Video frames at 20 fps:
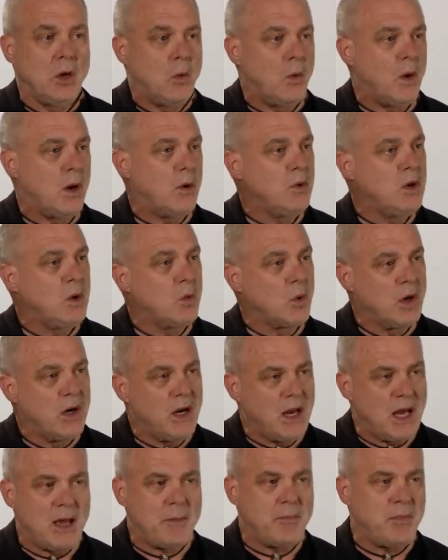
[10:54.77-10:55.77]
while we were
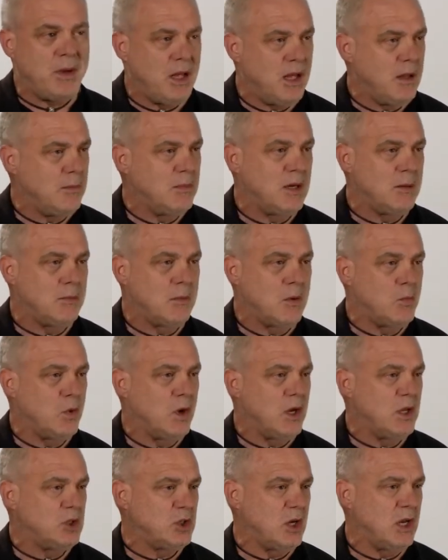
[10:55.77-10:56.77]
not paying minimum
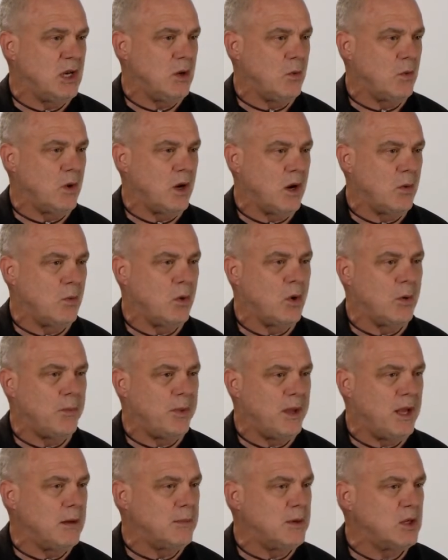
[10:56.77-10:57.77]
wage anywhere, we were
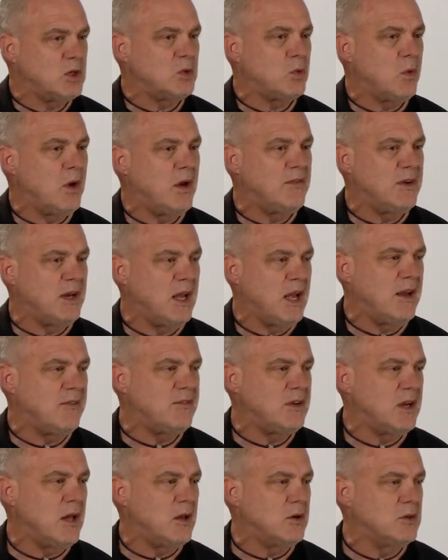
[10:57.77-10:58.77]
paying about
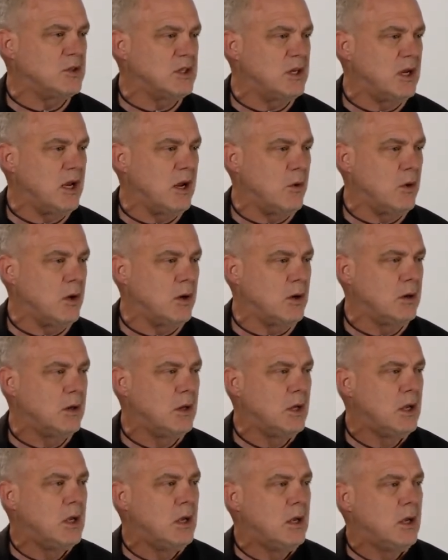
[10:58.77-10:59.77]
$12.5 an hour
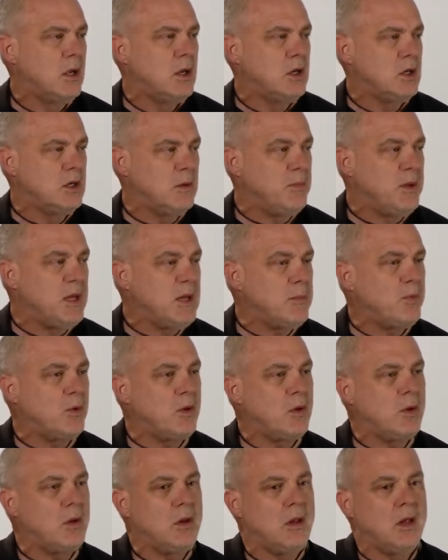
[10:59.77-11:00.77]
to
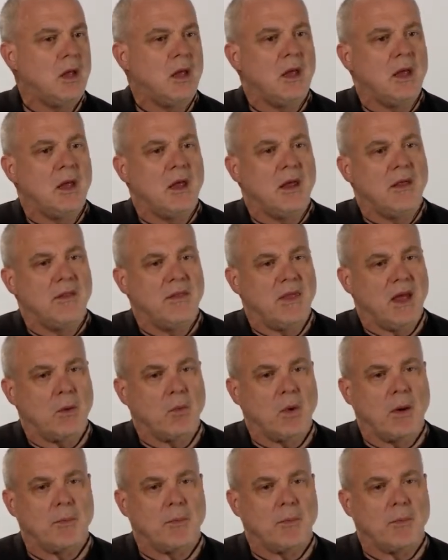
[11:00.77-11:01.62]
people that